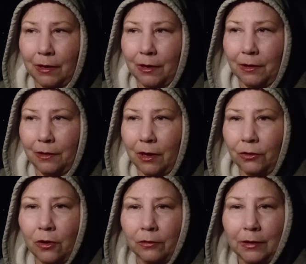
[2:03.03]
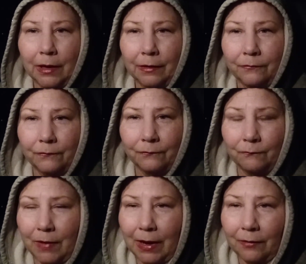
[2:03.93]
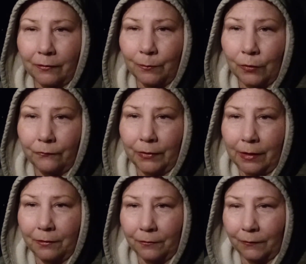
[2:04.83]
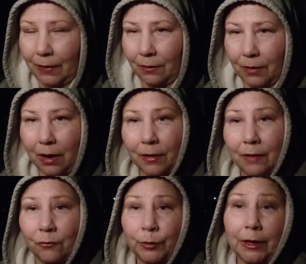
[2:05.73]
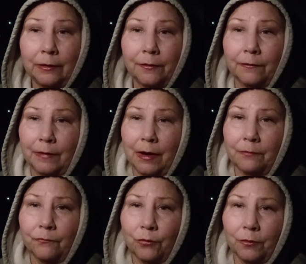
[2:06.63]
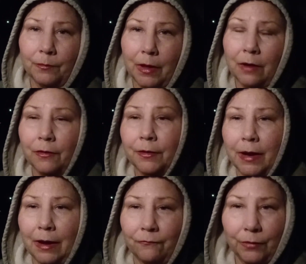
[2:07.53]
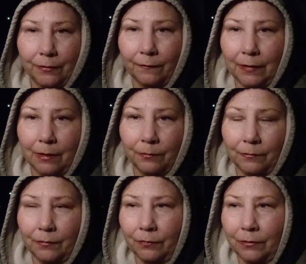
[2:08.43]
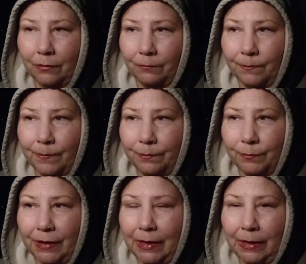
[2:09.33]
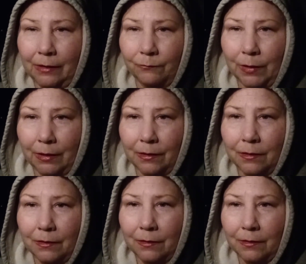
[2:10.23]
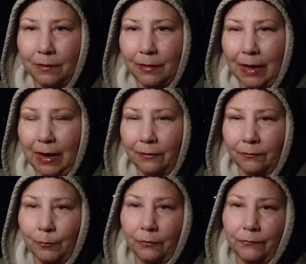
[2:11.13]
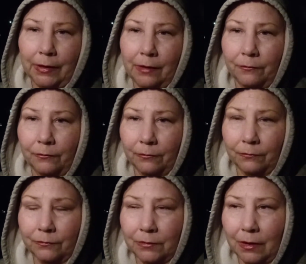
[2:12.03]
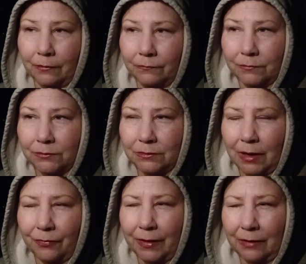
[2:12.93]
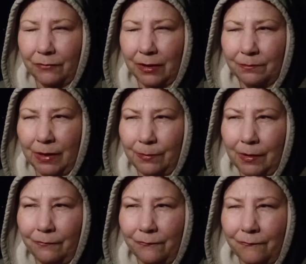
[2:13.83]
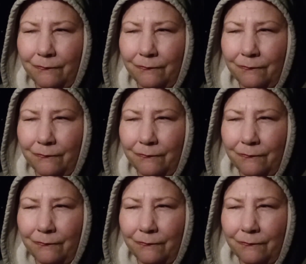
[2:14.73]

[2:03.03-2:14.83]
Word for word: uh, a long line of ASMR videos, and I'll, I'll have a playlist set up for them. I already have one set up. The beginning of my ASMR videos are, I, uh, I think I've got maybe